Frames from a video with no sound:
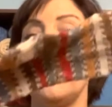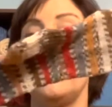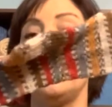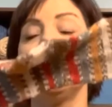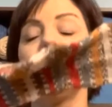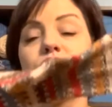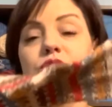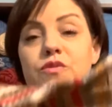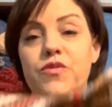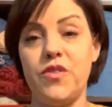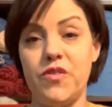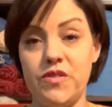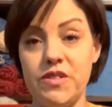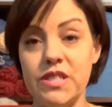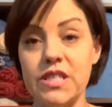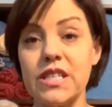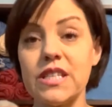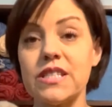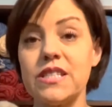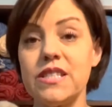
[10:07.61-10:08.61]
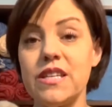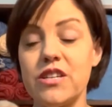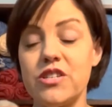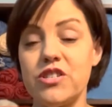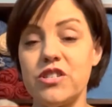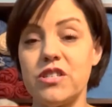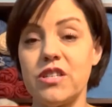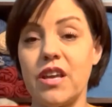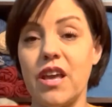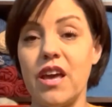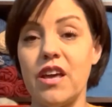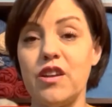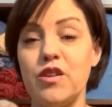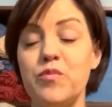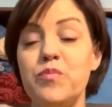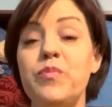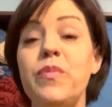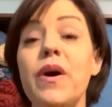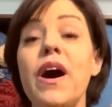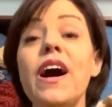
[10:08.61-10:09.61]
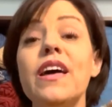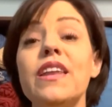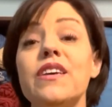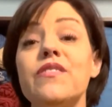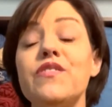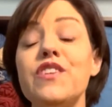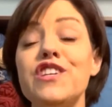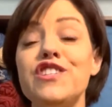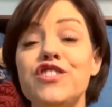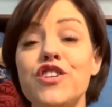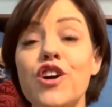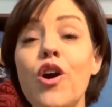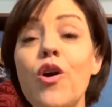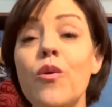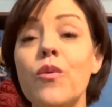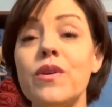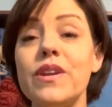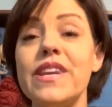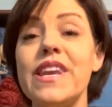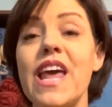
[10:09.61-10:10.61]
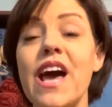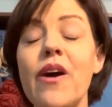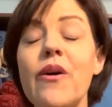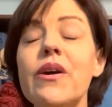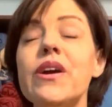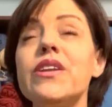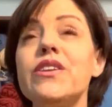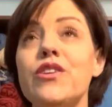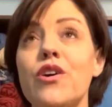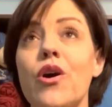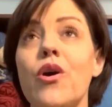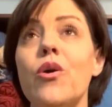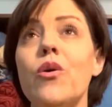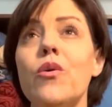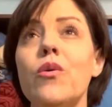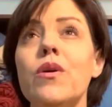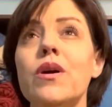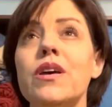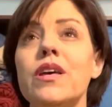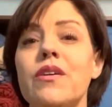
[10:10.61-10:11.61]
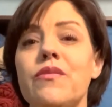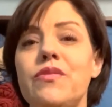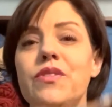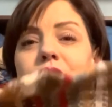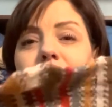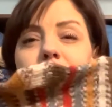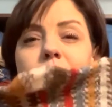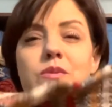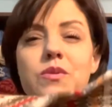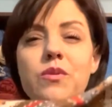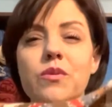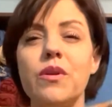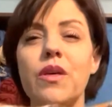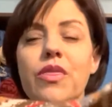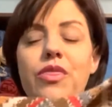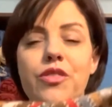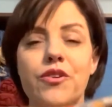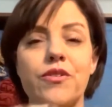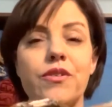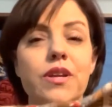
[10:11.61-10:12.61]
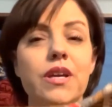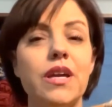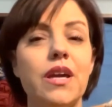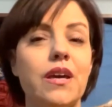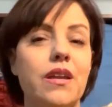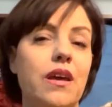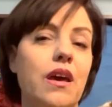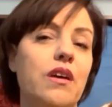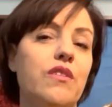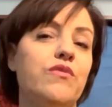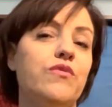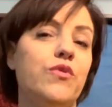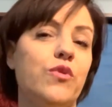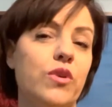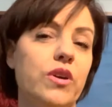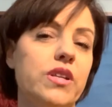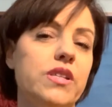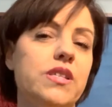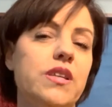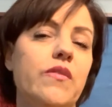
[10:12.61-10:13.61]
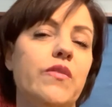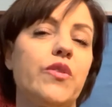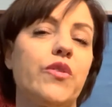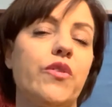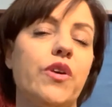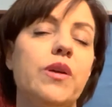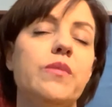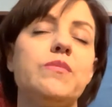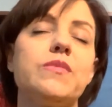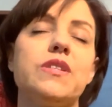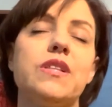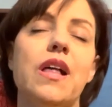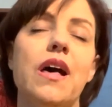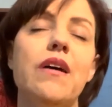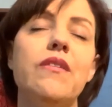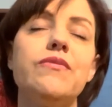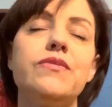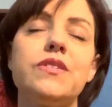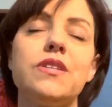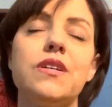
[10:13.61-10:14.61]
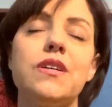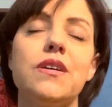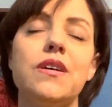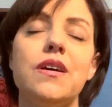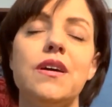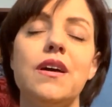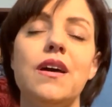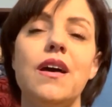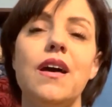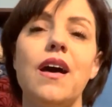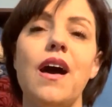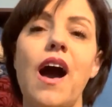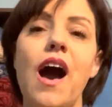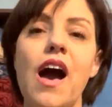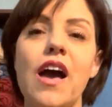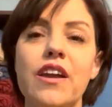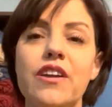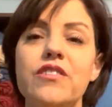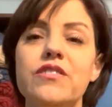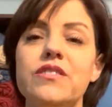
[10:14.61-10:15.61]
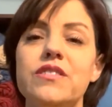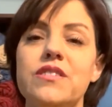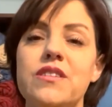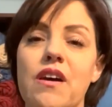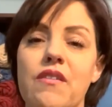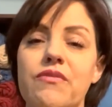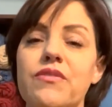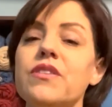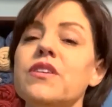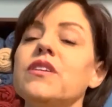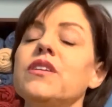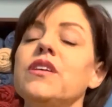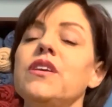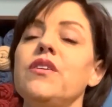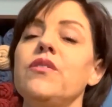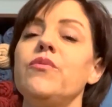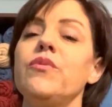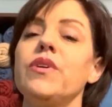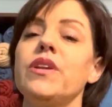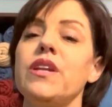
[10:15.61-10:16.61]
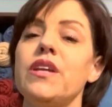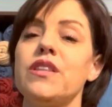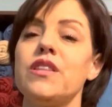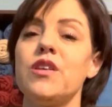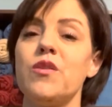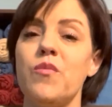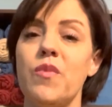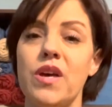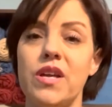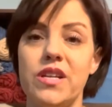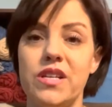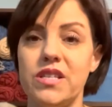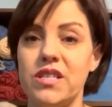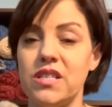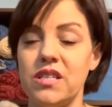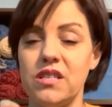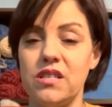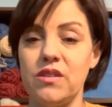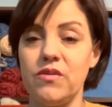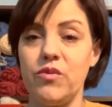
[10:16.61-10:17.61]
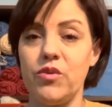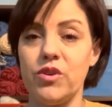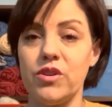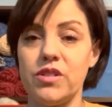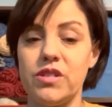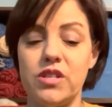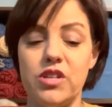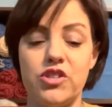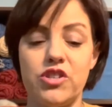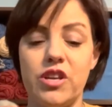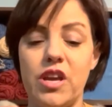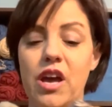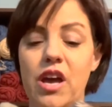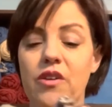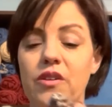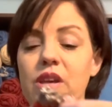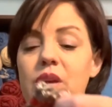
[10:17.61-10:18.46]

I'll do 56 stitches again. But if they don't, now I know if this was only 30 and I have 47 grams left, I could definitely reknit them at a 64 stitch count.